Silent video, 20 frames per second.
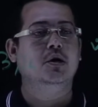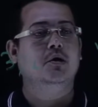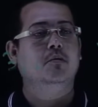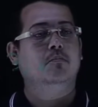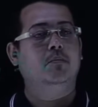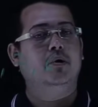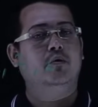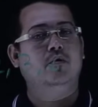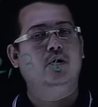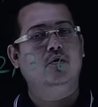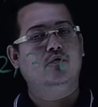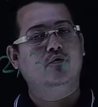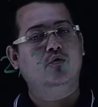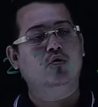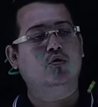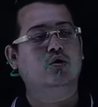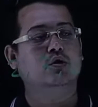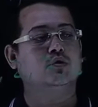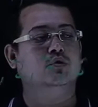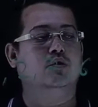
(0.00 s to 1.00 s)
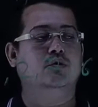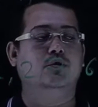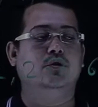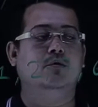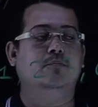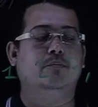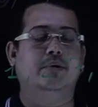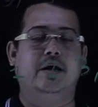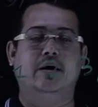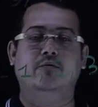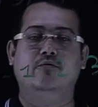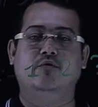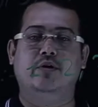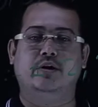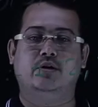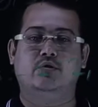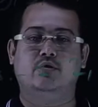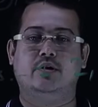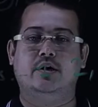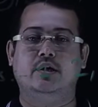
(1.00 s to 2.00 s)
but we will focus on the prime
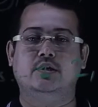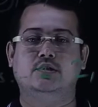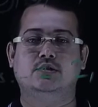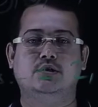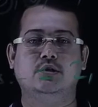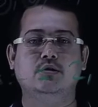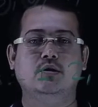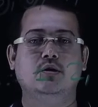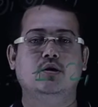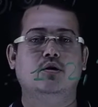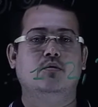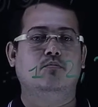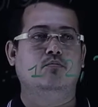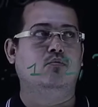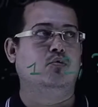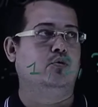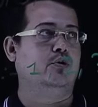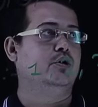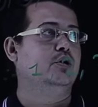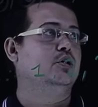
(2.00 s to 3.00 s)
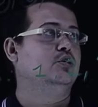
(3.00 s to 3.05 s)
factorization more.